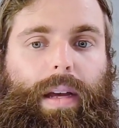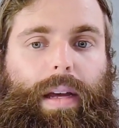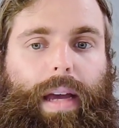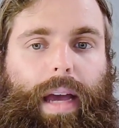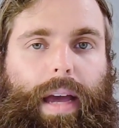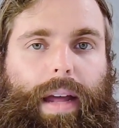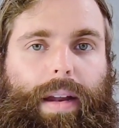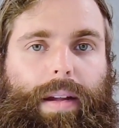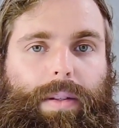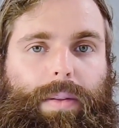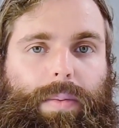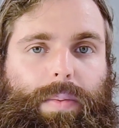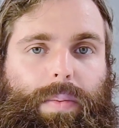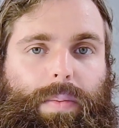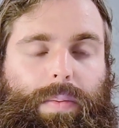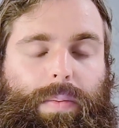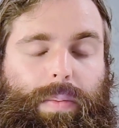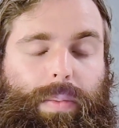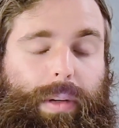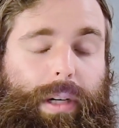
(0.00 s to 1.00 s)
And it's
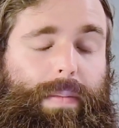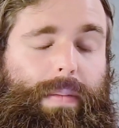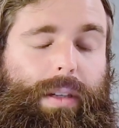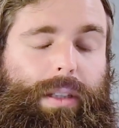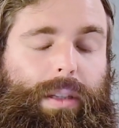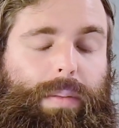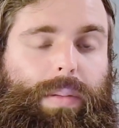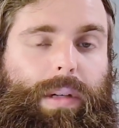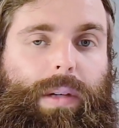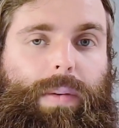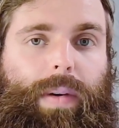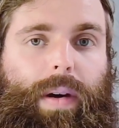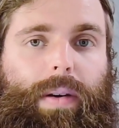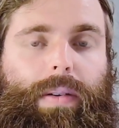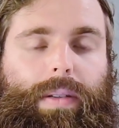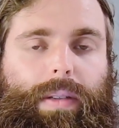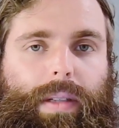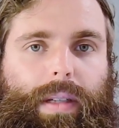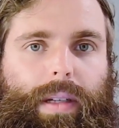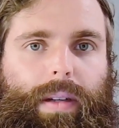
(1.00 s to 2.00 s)
pretty much a
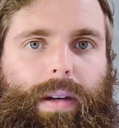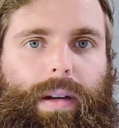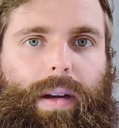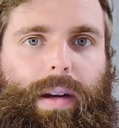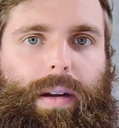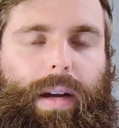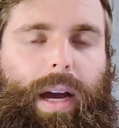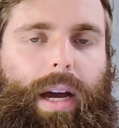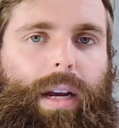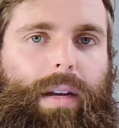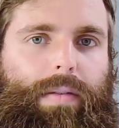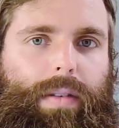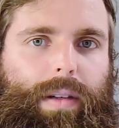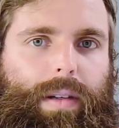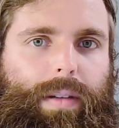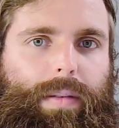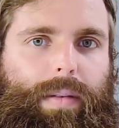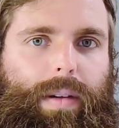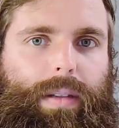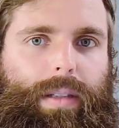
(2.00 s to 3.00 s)
prerequisite and kind of
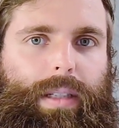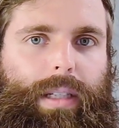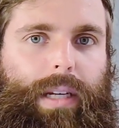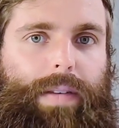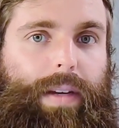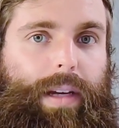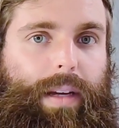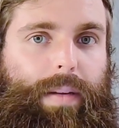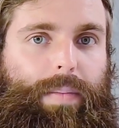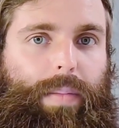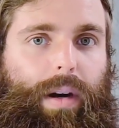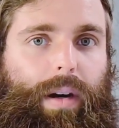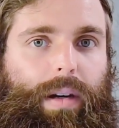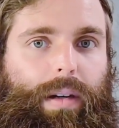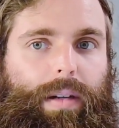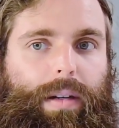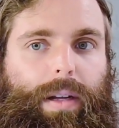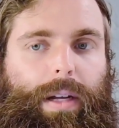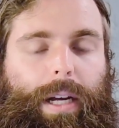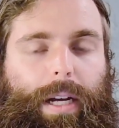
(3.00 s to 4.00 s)
a significant
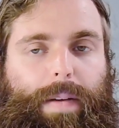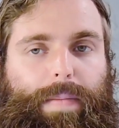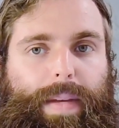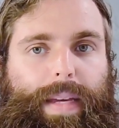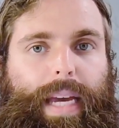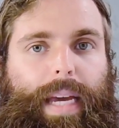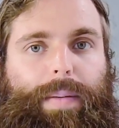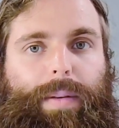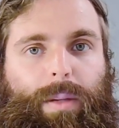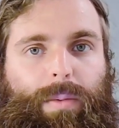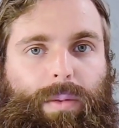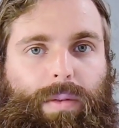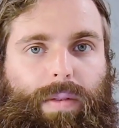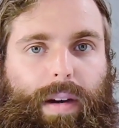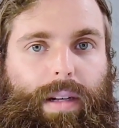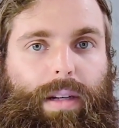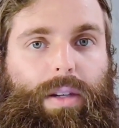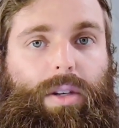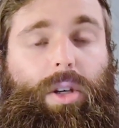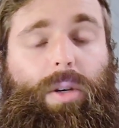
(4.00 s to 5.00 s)
part of being able to move on
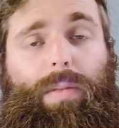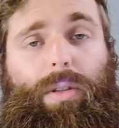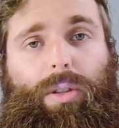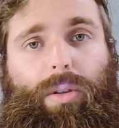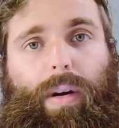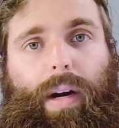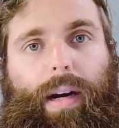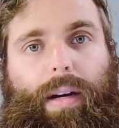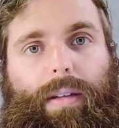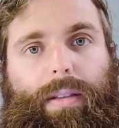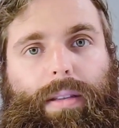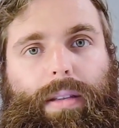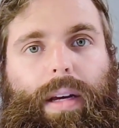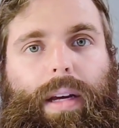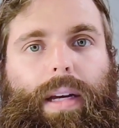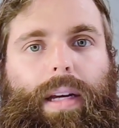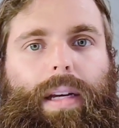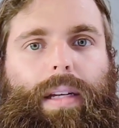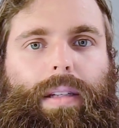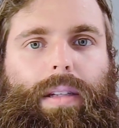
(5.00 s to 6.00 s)
to human trials,
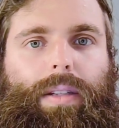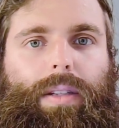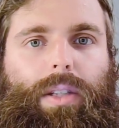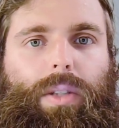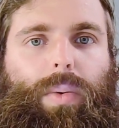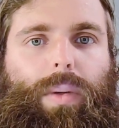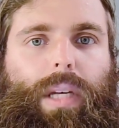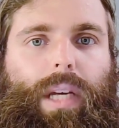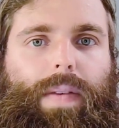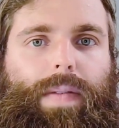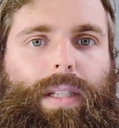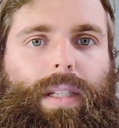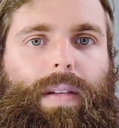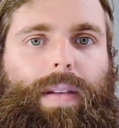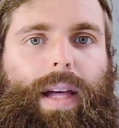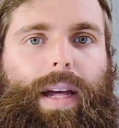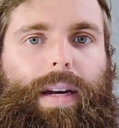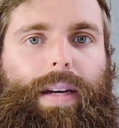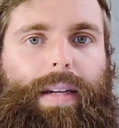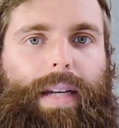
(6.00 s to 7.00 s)
since this will give us a
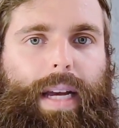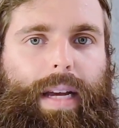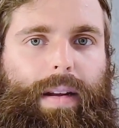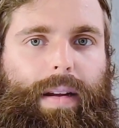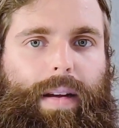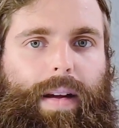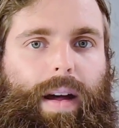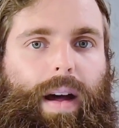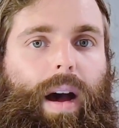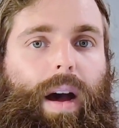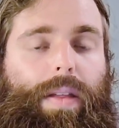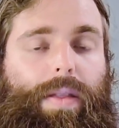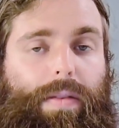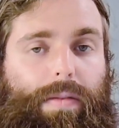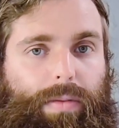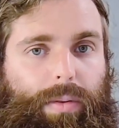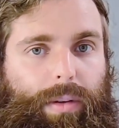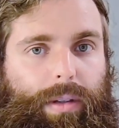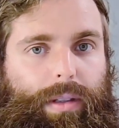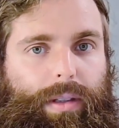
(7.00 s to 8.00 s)
lot of data on the
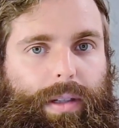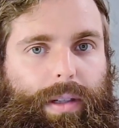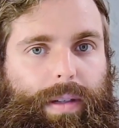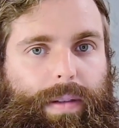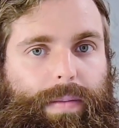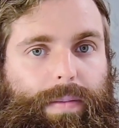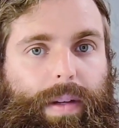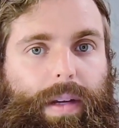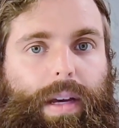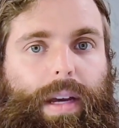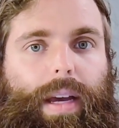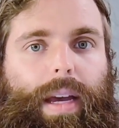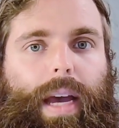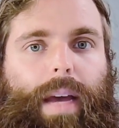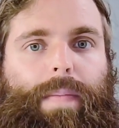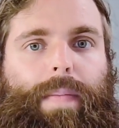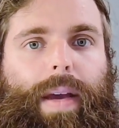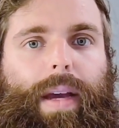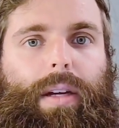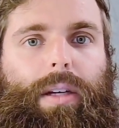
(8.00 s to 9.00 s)
foreskin
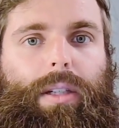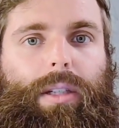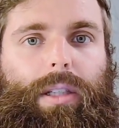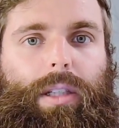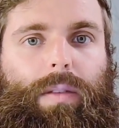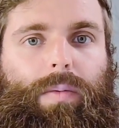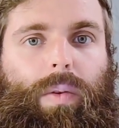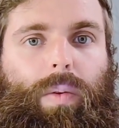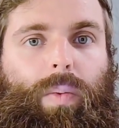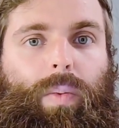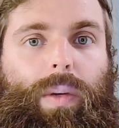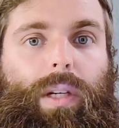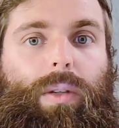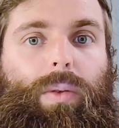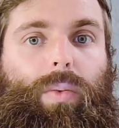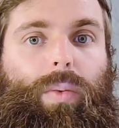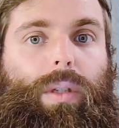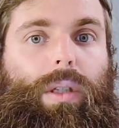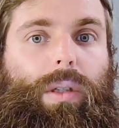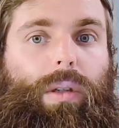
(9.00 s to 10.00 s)
and making sure that what we
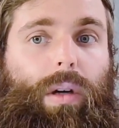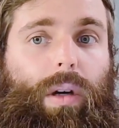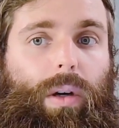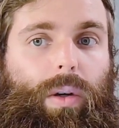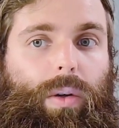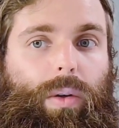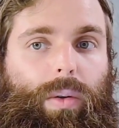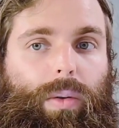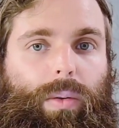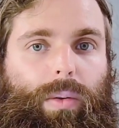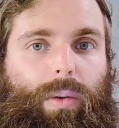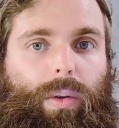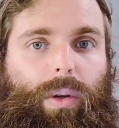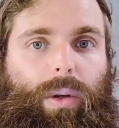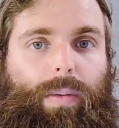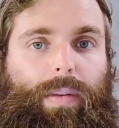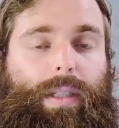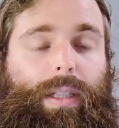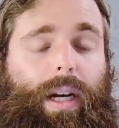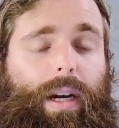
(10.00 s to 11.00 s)
regrow or
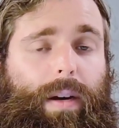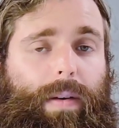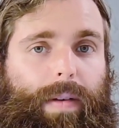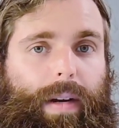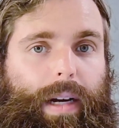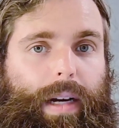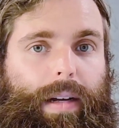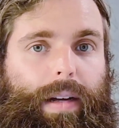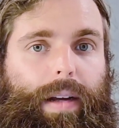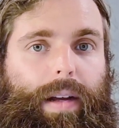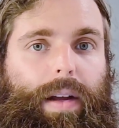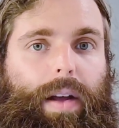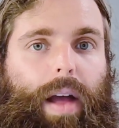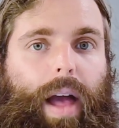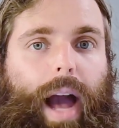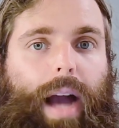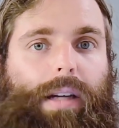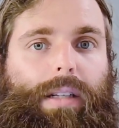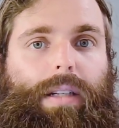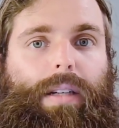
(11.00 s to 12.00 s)
regenerate
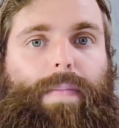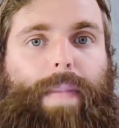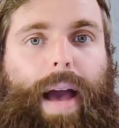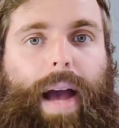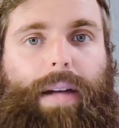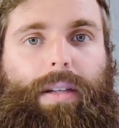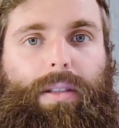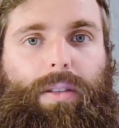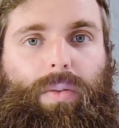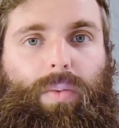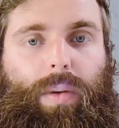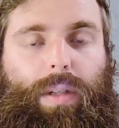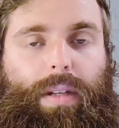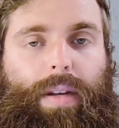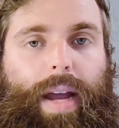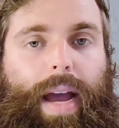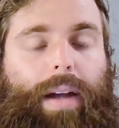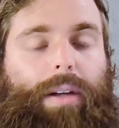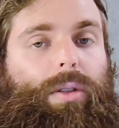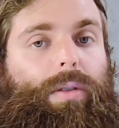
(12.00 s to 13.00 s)
actually matches what's
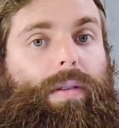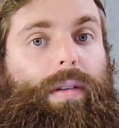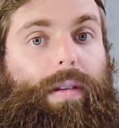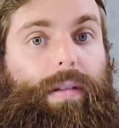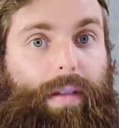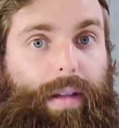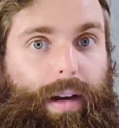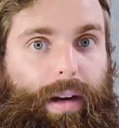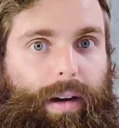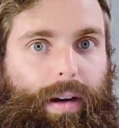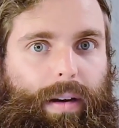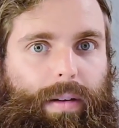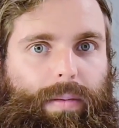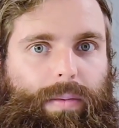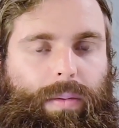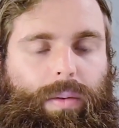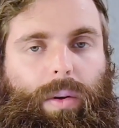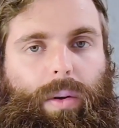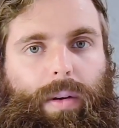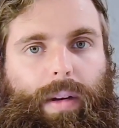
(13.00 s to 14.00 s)
naturally there,
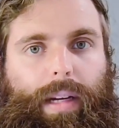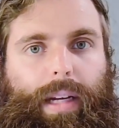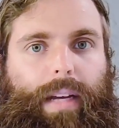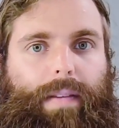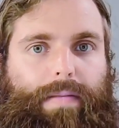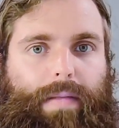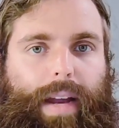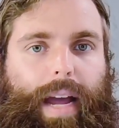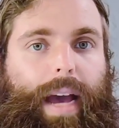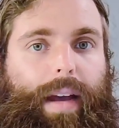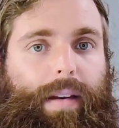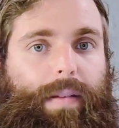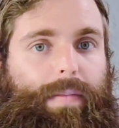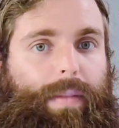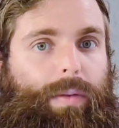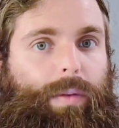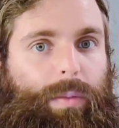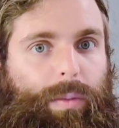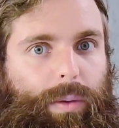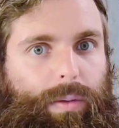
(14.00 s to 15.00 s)
or like if it hadn't
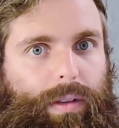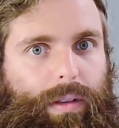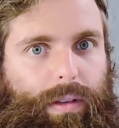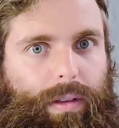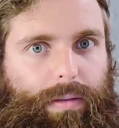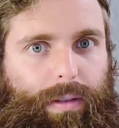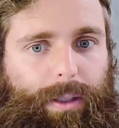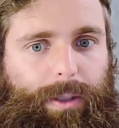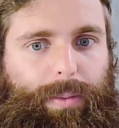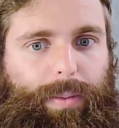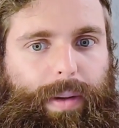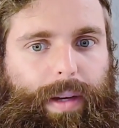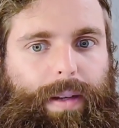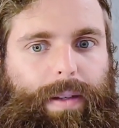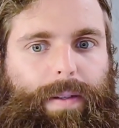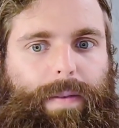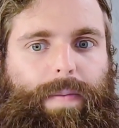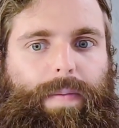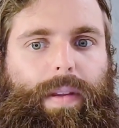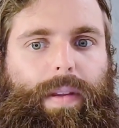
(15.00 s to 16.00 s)
been removed in the first place.